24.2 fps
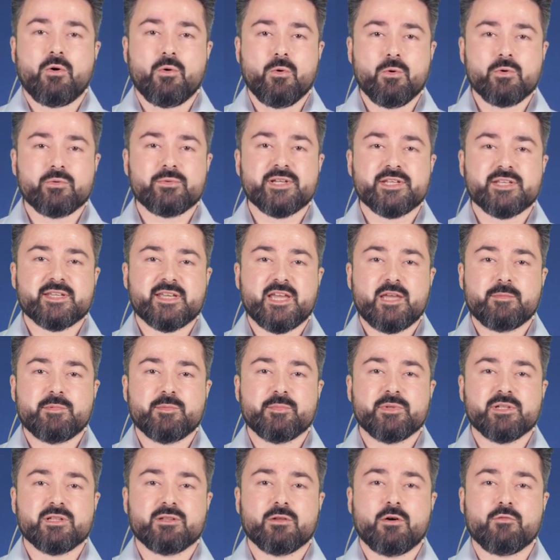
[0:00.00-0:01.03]
already
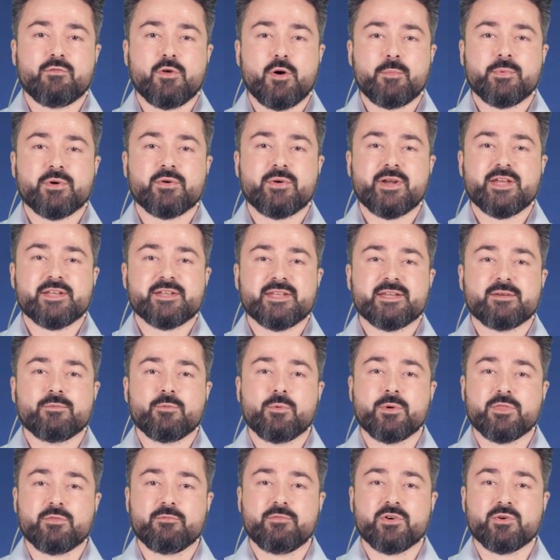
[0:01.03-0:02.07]
capable of operating
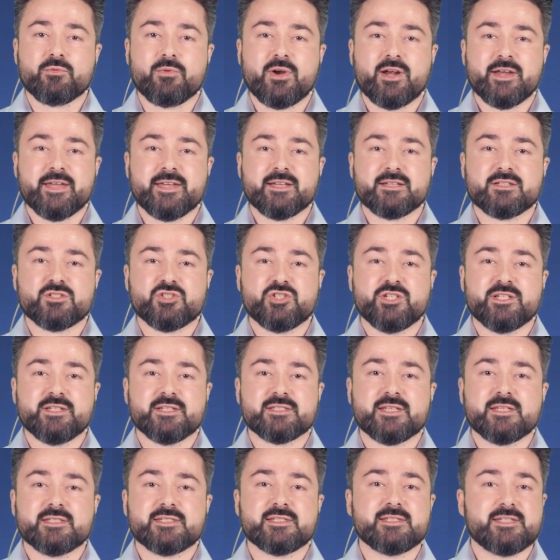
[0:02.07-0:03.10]
with varying
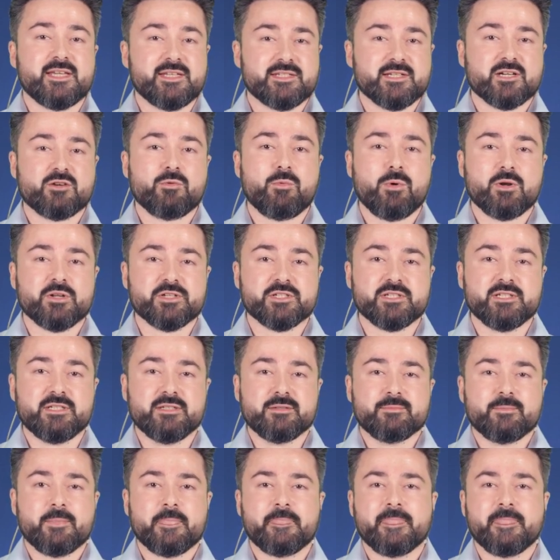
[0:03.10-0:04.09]
GNSS data quality.